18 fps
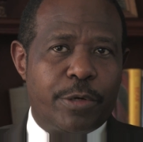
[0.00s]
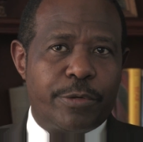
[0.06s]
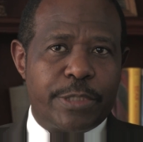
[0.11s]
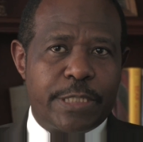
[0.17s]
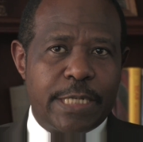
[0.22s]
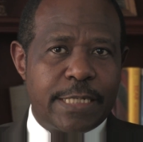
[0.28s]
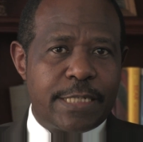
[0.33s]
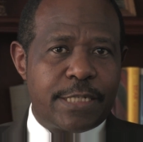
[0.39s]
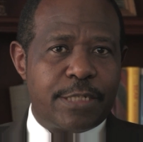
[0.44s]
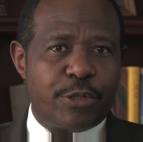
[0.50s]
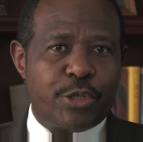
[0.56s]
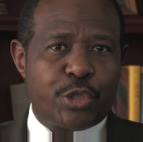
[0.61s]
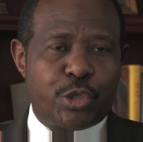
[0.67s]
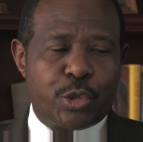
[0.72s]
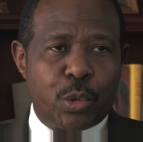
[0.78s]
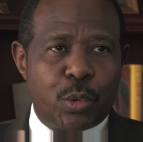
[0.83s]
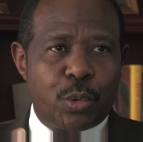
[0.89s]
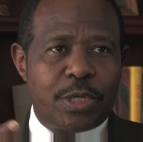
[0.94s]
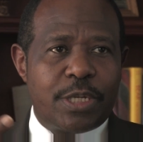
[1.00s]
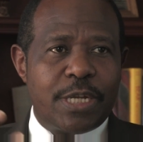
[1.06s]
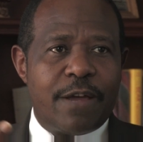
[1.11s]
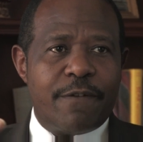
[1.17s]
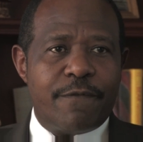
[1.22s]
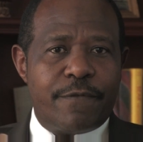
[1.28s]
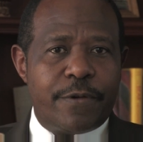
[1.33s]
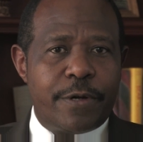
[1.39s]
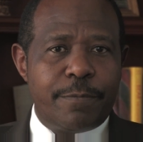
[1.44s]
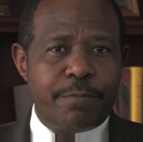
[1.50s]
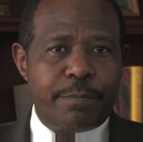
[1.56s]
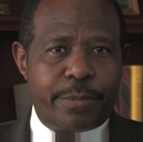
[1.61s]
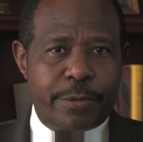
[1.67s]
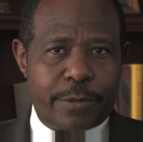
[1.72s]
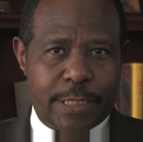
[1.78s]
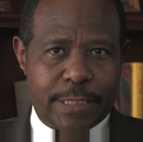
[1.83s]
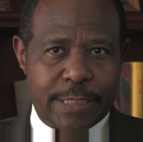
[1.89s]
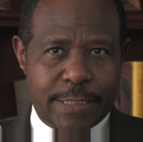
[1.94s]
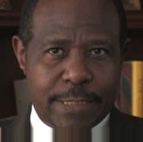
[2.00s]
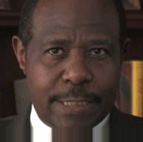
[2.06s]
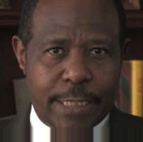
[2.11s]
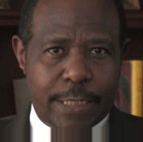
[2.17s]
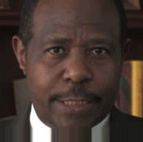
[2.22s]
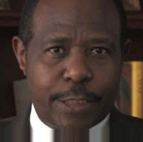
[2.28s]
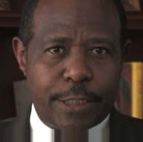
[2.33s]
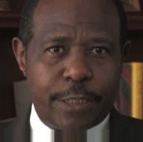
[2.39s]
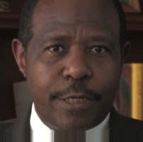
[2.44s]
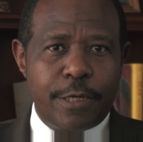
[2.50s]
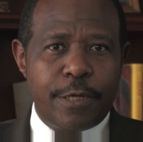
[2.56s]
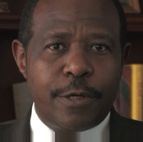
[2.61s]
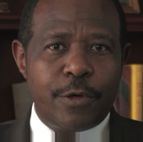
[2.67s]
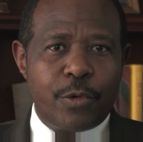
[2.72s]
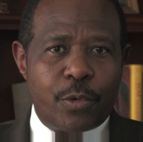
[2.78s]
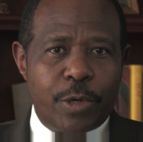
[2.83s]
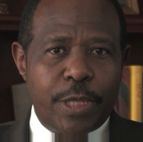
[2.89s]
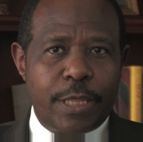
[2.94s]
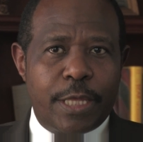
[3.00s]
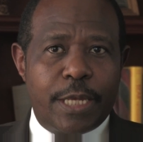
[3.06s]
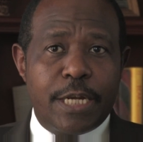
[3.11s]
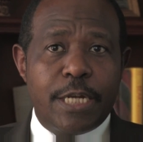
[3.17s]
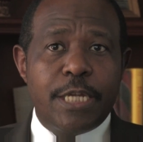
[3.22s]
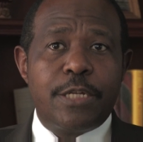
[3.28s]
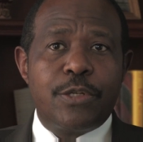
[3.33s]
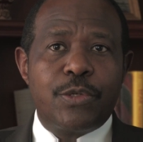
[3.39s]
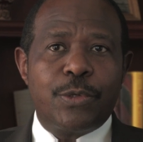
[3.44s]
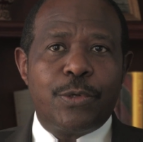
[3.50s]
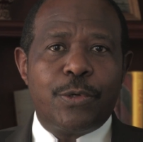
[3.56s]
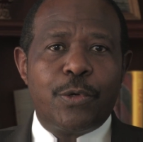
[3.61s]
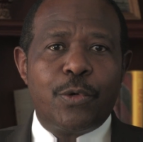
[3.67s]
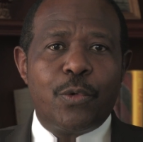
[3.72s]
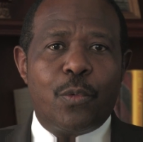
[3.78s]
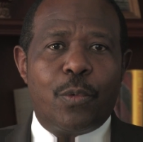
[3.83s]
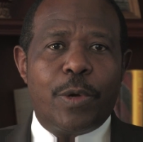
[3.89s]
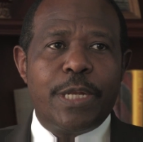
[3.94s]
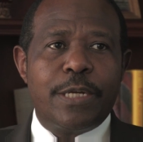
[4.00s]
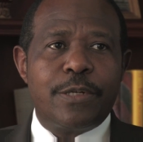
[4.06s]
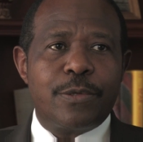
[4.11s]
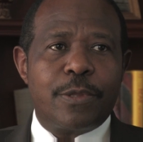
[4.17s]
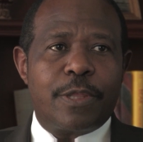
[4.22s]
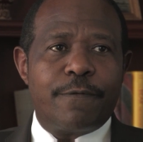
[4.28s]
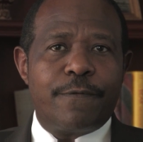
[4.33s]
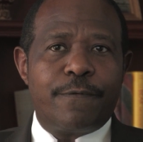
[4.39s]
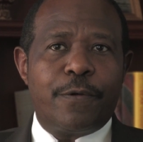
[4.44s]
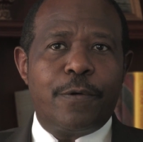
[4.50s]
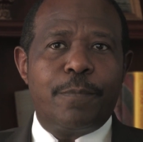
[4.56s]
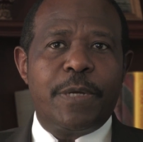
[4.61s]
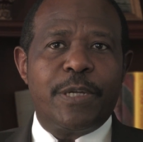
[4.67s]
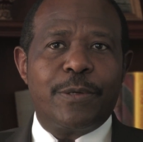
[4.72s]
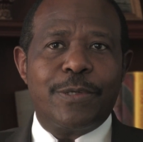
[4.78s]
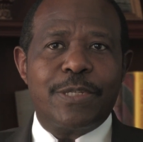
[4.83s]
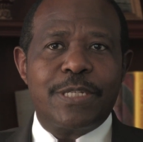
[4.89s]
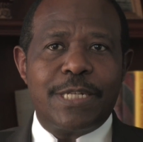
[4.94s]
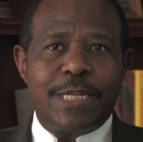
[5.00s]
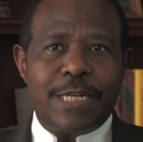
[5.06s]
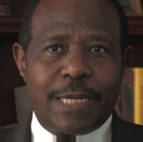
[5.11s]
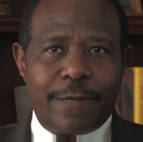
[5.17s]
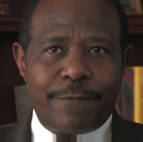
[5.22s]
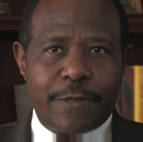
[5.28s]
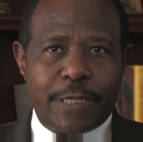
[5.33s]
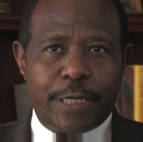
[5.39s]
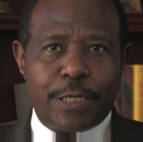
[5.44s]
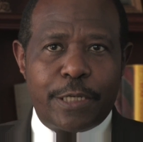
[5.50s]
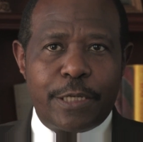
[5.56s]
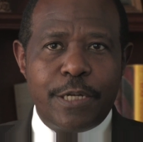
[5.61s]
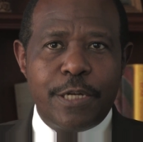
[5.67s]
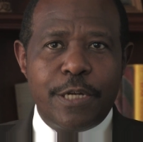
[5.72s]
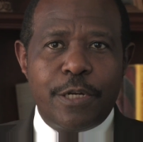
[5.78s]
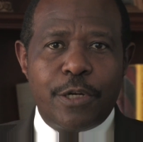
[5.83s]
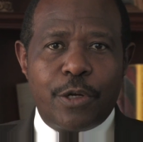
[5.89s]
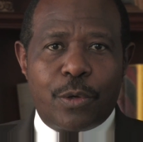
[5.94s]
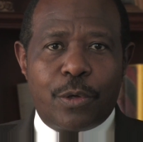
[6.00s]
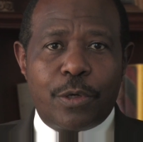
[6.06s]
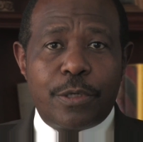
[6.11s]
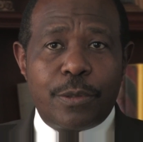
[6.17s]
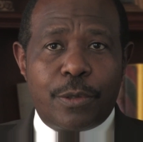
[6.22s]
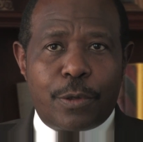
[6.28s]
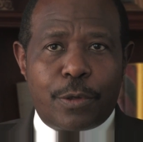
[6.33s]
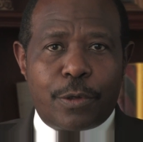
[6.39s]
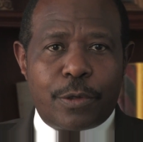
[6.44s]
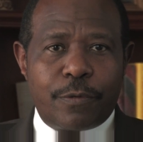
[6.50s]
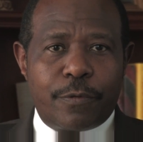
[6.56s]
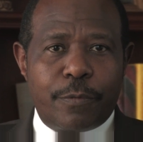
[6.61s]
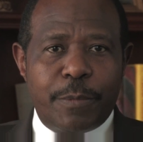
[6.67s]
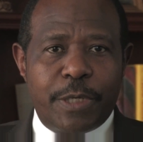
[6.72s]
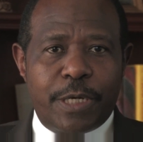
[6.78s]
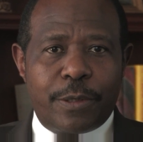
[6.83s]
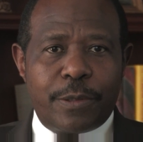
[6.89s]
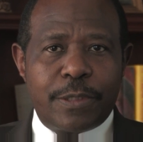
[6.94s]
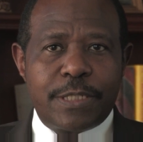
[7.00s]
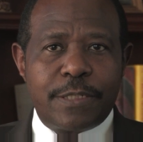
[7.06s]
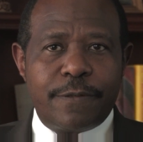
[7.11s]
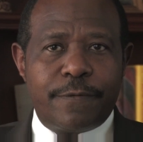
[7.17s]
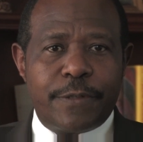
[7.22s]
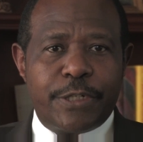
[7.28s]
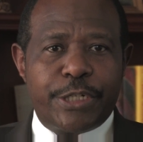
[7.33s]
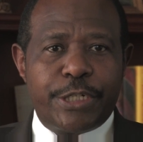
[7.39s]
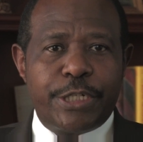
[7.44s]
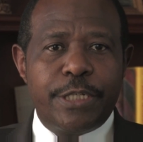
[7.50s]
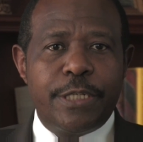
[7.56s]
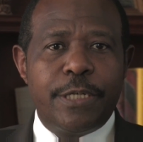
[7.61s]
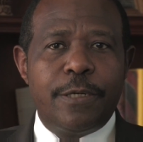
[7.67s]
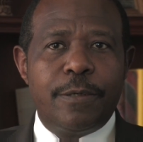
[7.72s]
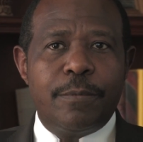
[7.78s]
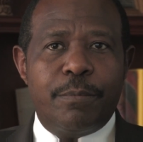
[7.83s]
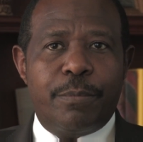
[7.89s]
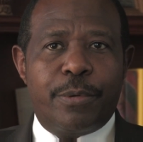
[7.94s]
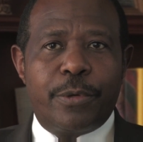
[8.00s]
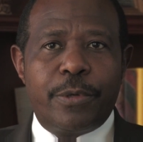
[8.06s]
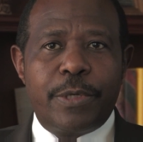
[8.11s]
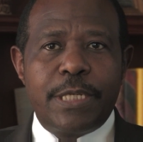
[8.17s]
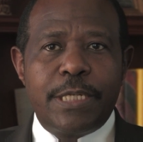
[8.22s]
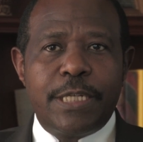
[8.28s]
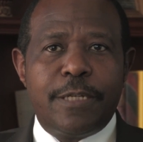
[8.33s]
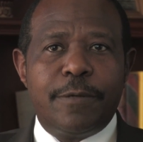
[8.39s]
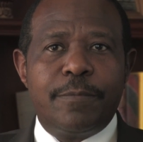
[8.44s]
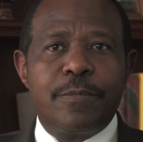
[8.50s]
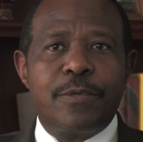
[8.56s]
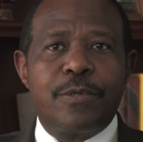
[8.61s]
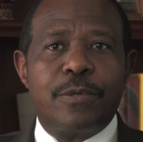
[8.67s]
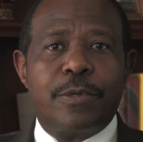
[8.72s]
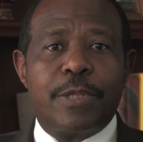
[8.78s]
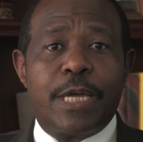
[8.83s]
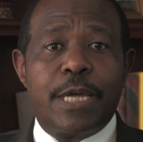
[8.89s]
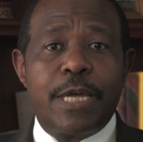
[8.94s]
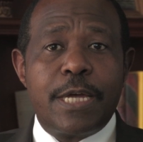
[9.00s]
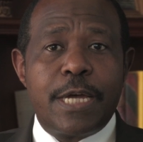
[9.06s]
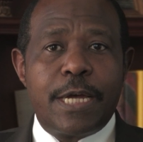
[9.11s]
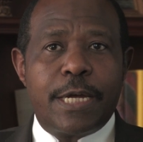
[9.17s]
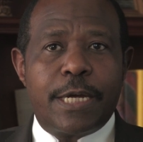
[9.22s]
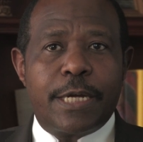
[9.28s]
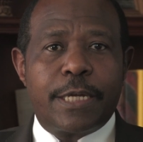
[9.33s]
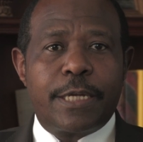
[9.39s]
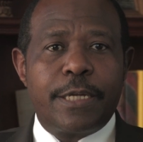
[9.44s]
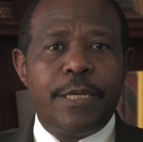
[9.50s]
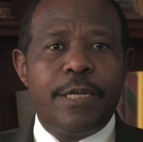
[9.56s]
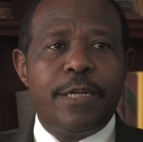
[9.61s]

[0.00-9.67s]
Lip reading: just showed a very important sign. When the NATO went to the former Yugoslavia, got hold of Milosevic, brought him to The Hague,